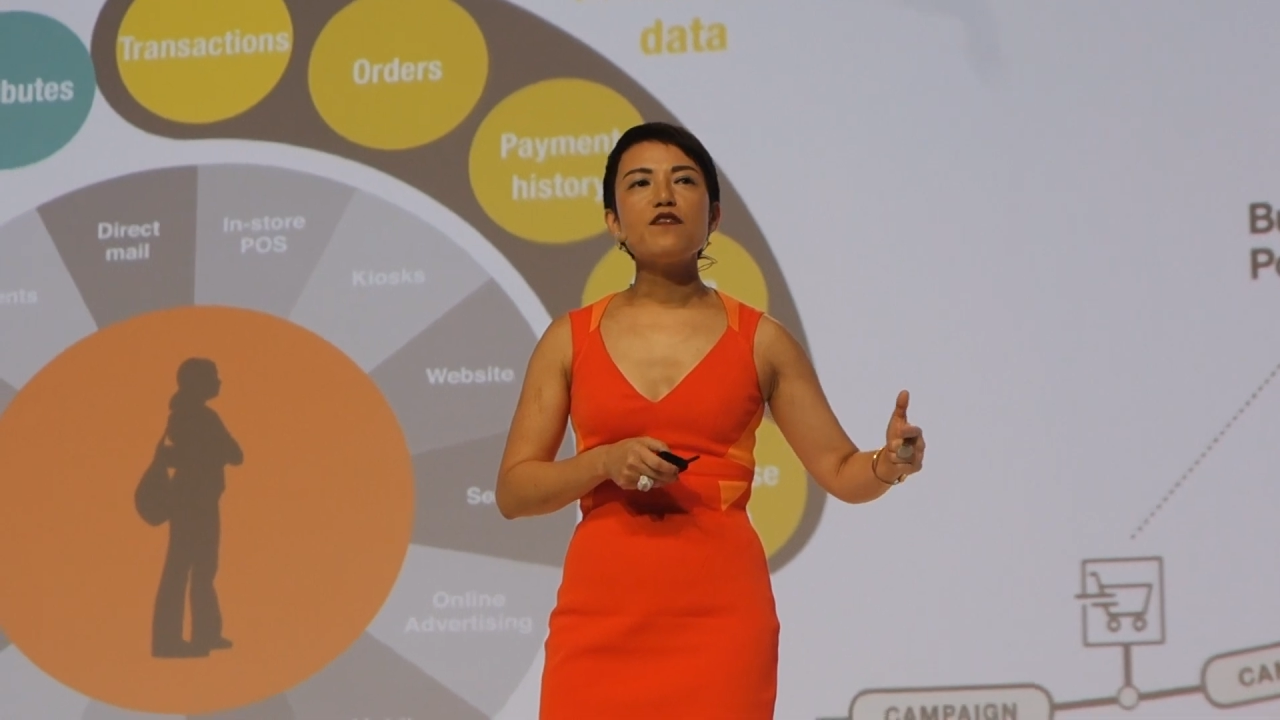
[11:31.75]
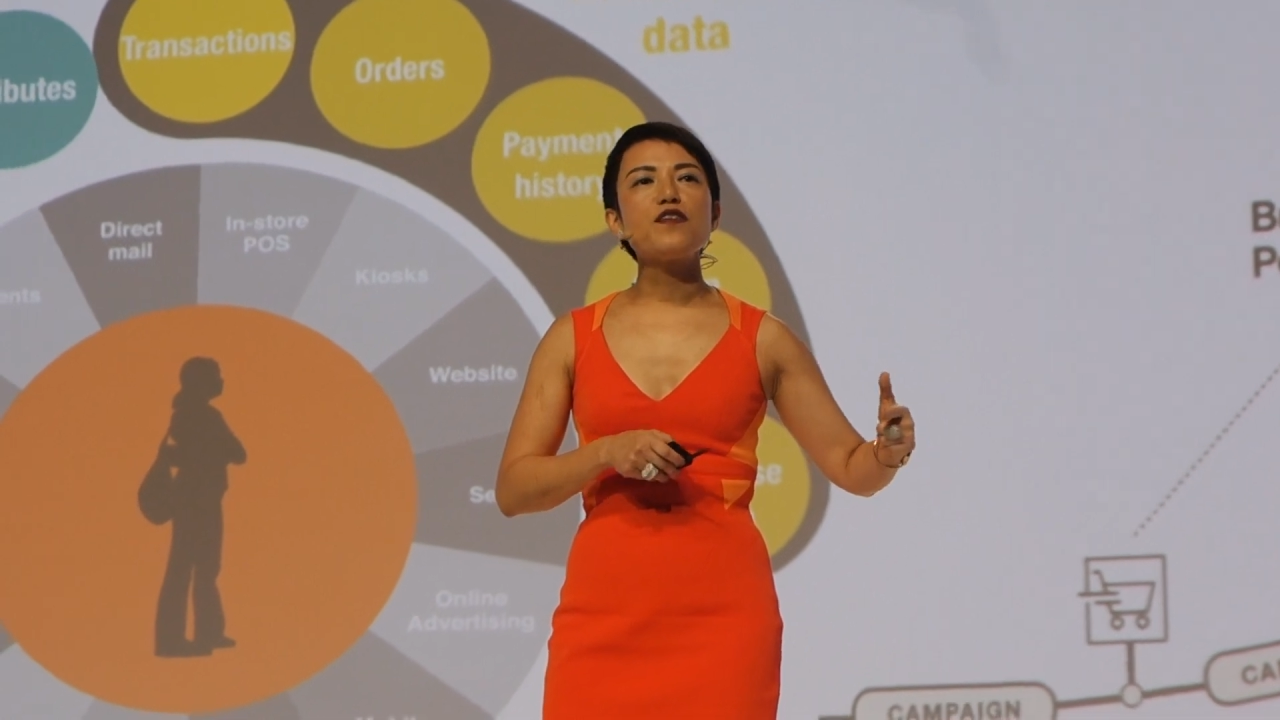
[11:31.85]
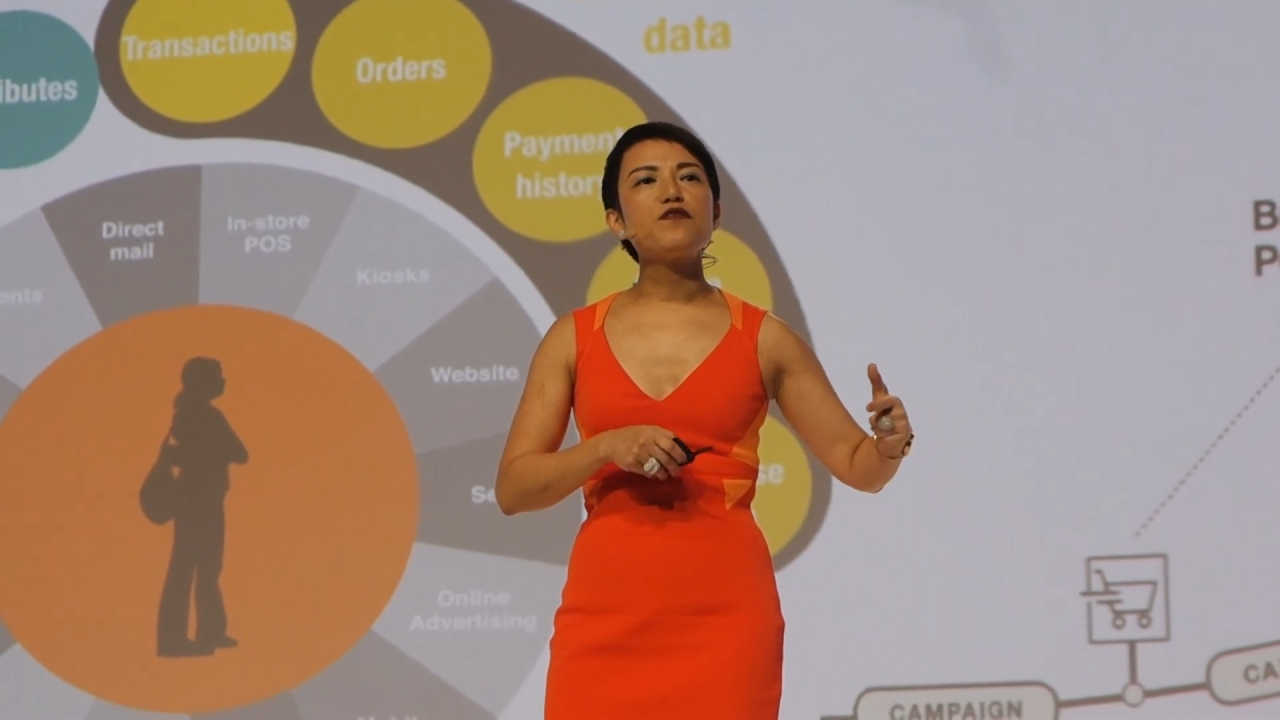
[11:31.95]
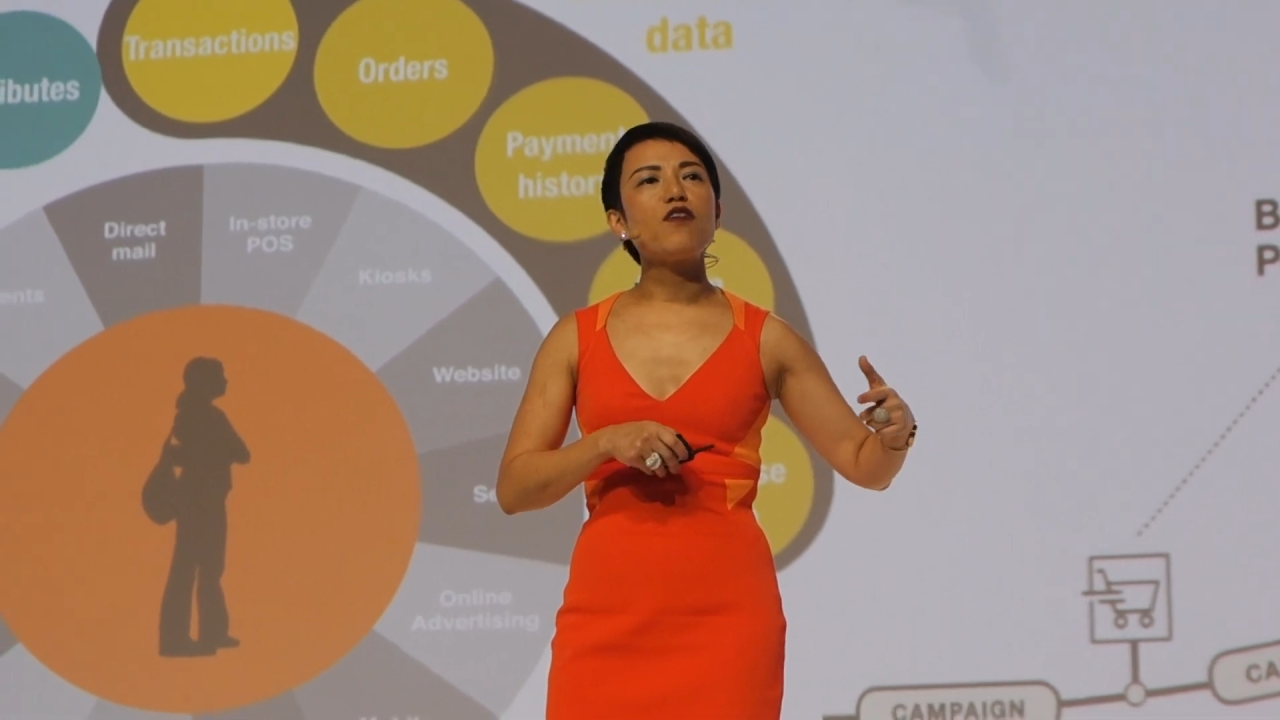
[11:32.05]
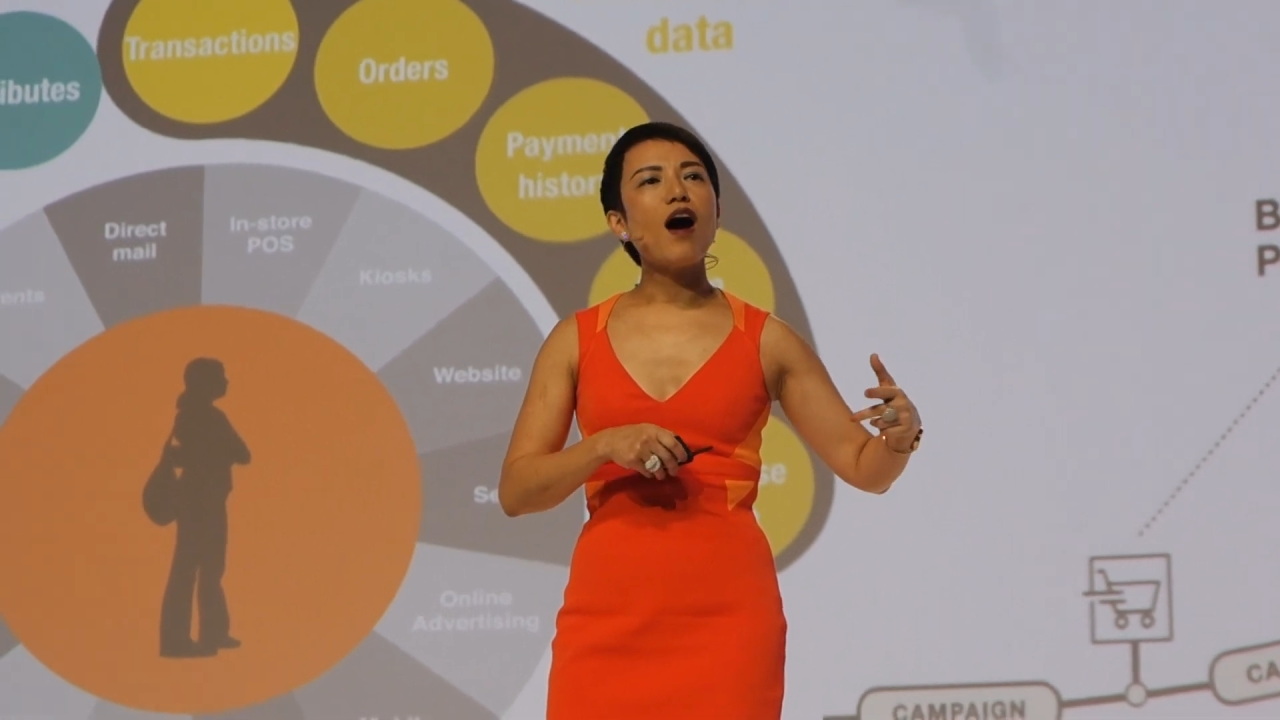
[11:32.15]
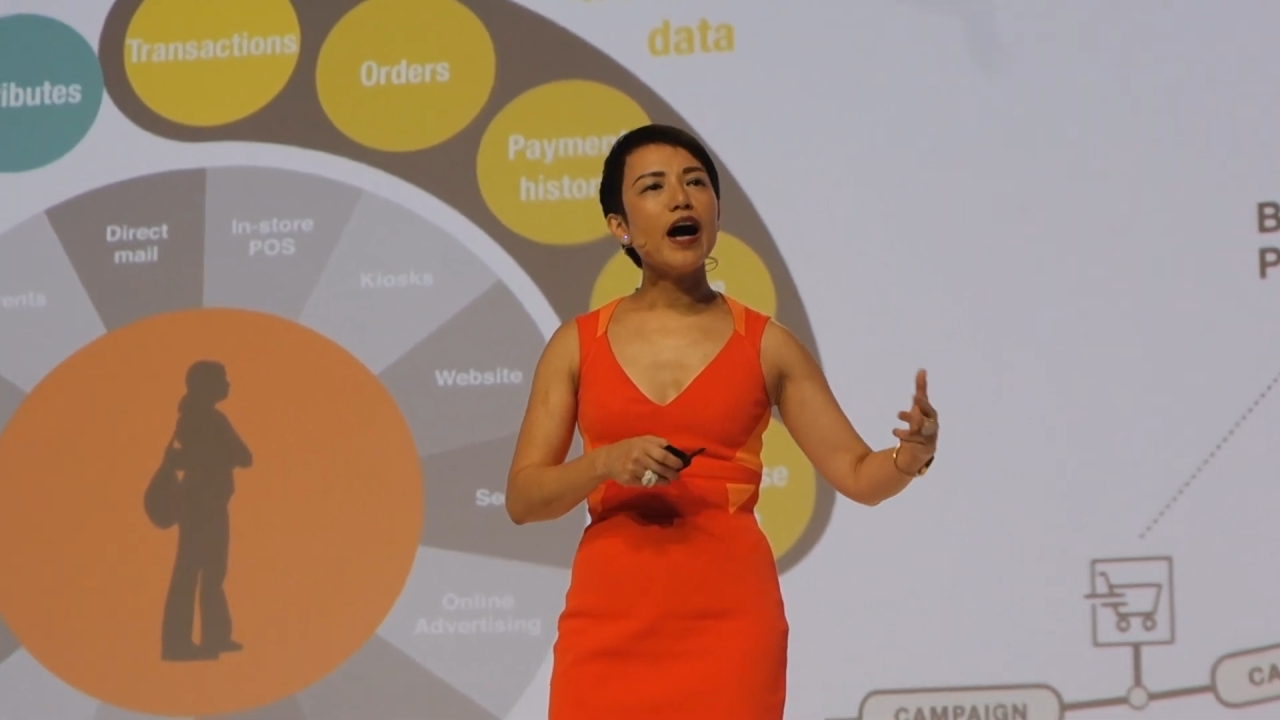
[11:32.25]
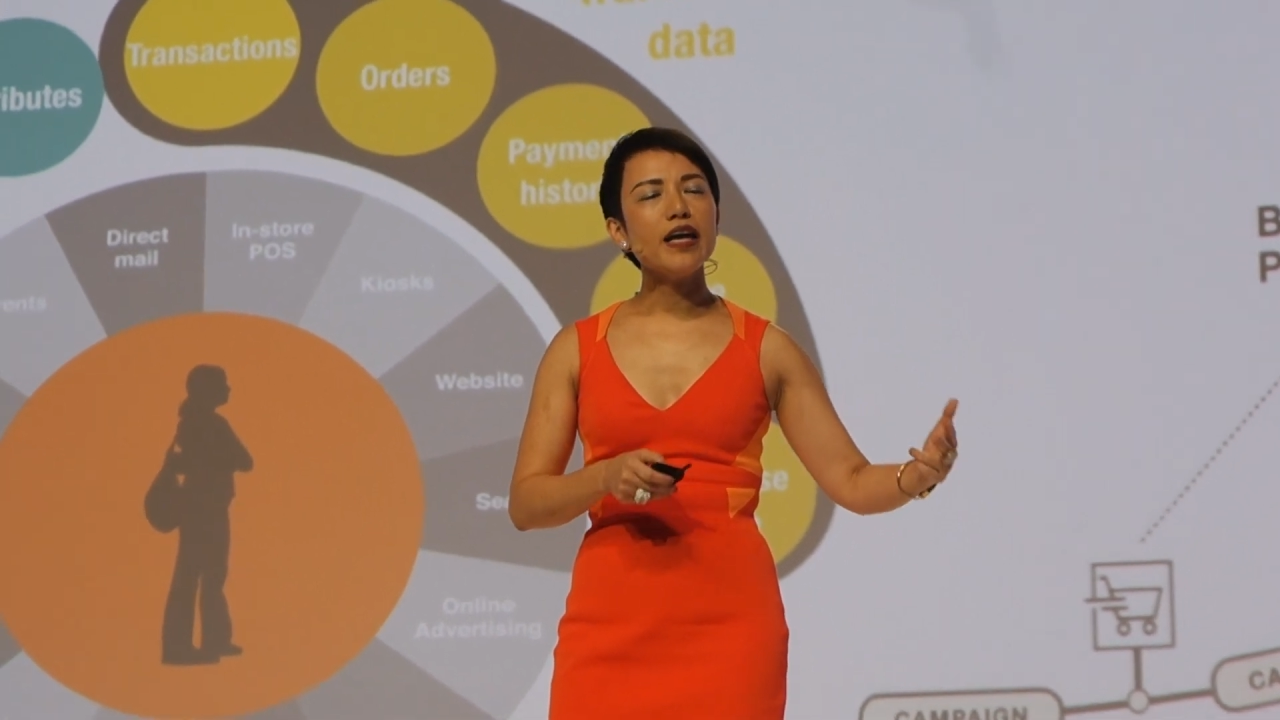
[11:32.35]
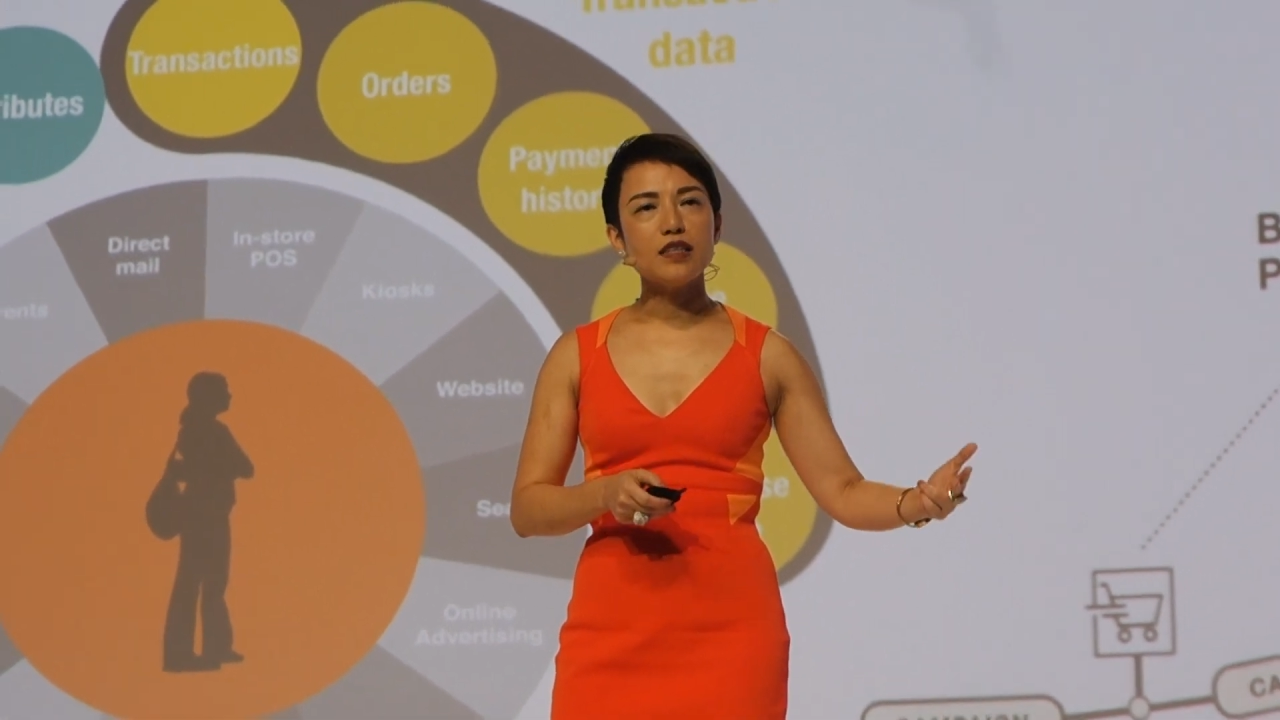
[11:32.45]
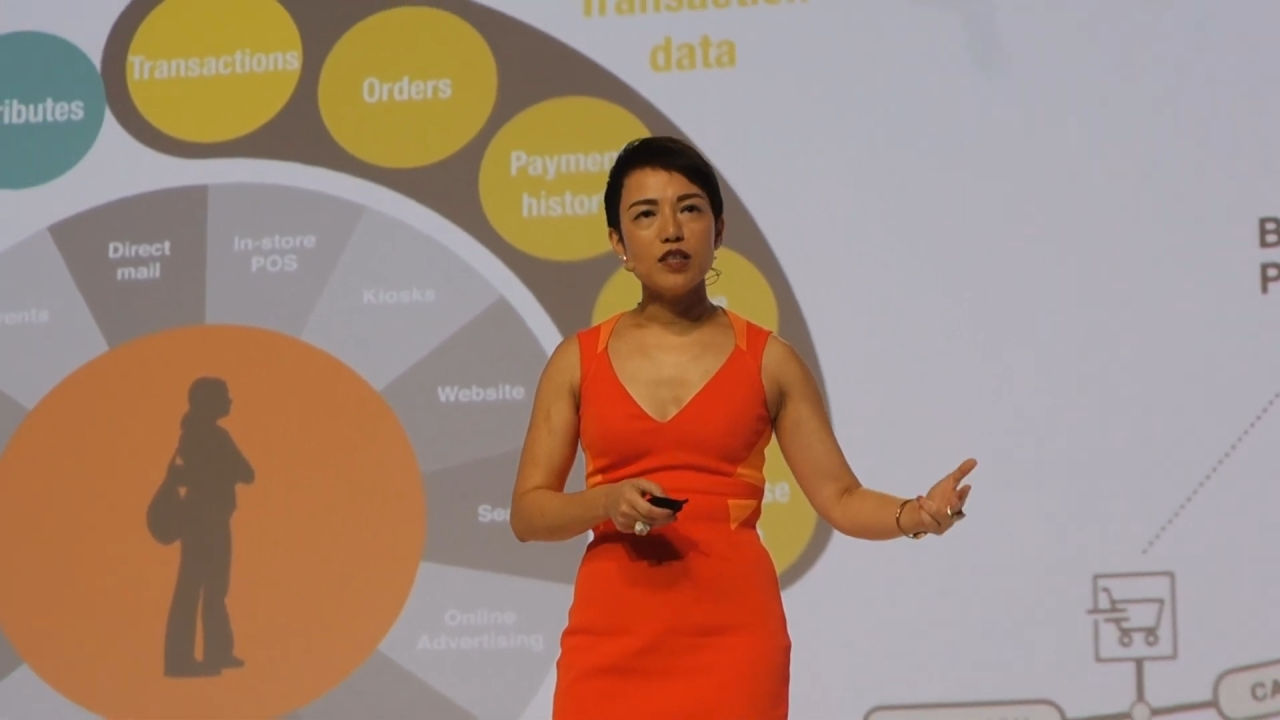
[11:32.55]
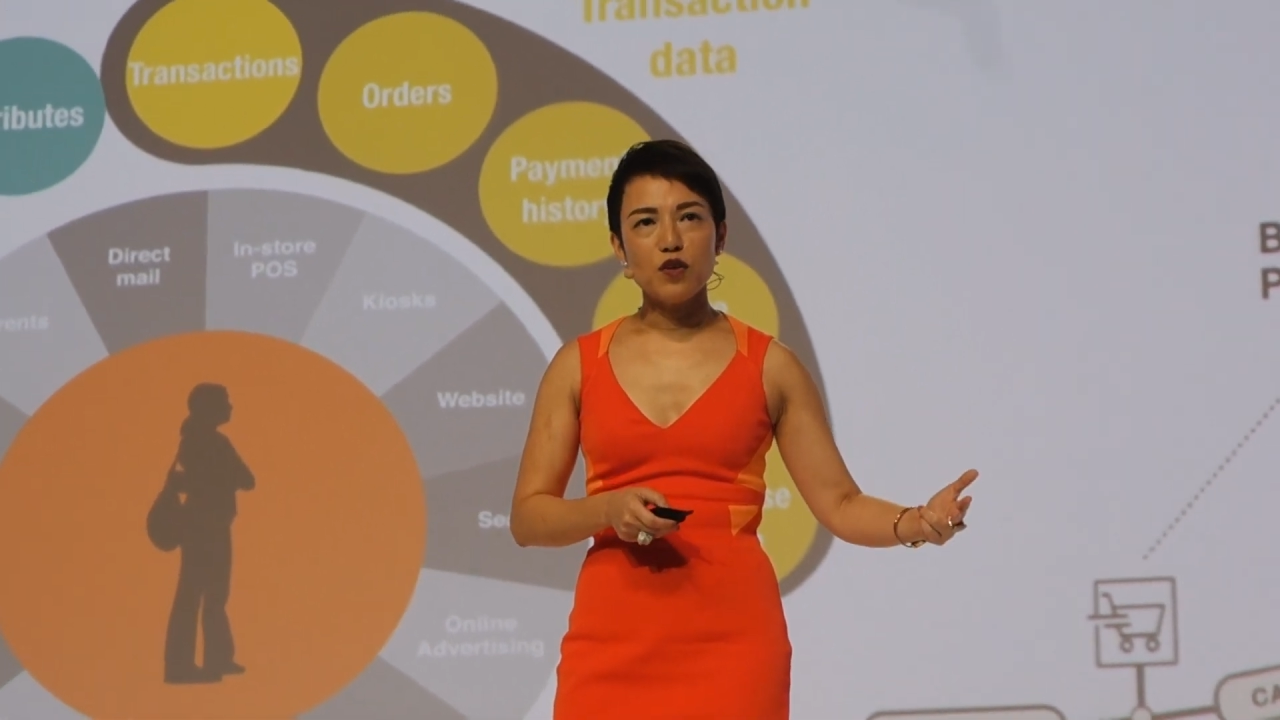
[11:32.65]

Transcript: variety